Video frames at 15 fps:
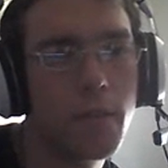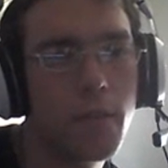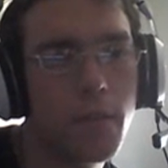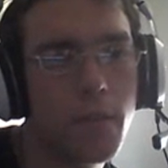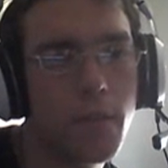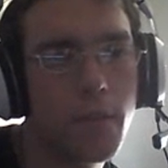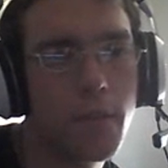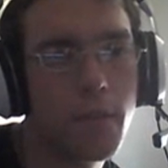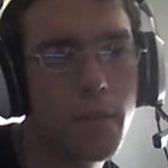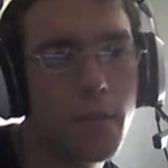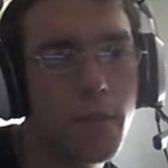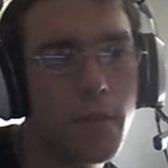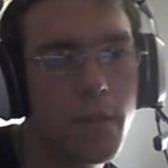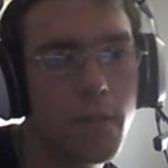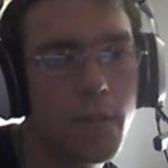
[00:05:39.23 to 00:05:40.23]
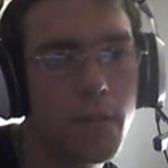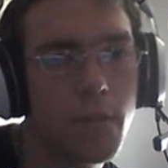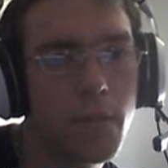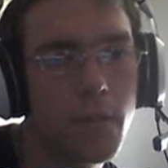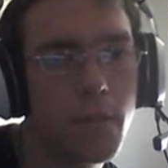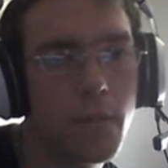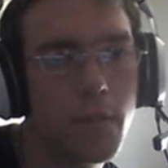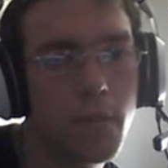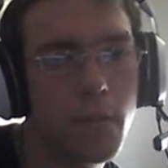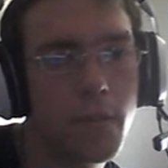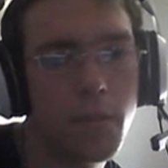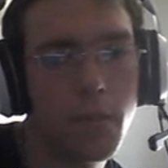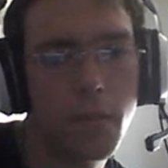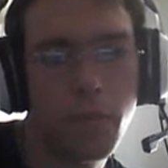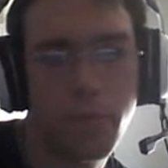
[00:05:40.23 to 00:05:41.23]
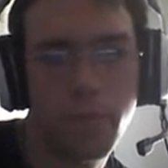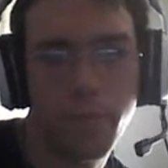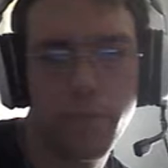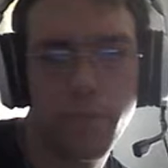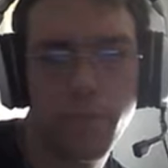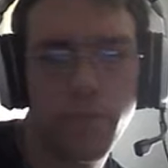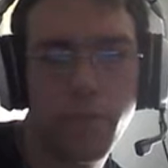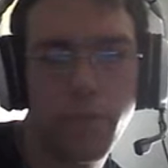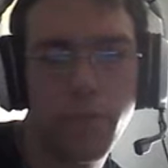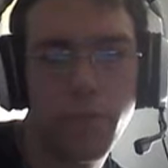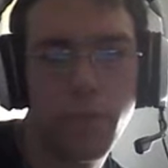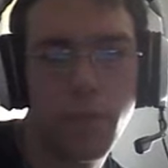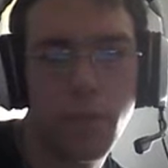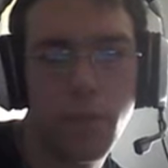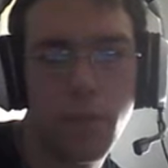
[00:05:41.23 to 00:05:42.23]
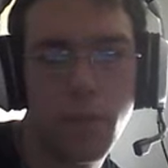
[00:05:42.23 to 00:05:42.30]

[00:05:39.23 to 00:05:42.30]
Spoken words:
[no speech]